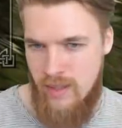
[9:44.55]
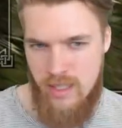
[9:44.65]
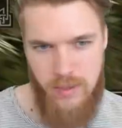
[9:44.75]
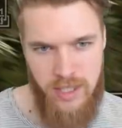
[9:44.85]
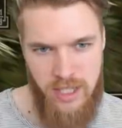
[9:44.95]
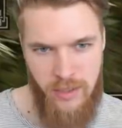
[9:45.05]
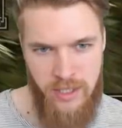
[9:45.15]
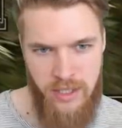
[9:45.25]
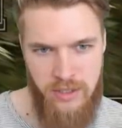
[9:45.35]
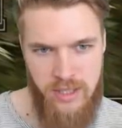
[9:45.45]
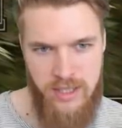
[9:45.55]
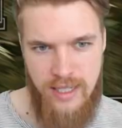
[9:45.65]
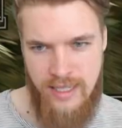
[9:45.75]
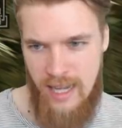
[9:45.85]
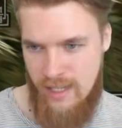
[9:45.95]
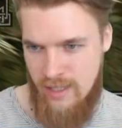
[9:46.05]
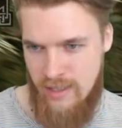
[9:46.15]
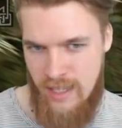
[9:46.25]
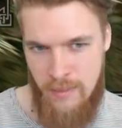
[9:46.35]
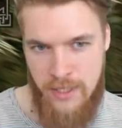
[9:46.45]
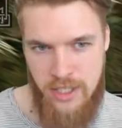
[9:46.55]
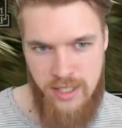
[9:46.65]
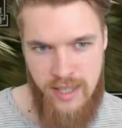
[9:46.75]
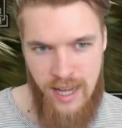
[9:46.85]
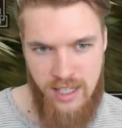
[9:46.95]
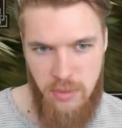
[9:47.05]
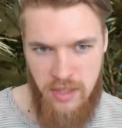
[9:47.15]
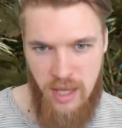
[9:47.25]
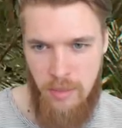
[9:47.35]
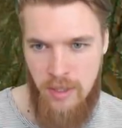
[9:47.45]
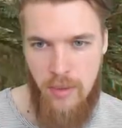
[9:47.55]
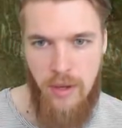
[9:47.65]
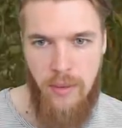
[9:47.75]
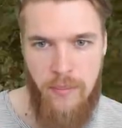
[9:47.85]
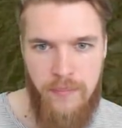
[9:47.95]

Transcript: Especially when you do sneak attacks and the damage stacks with the Ebony Bow.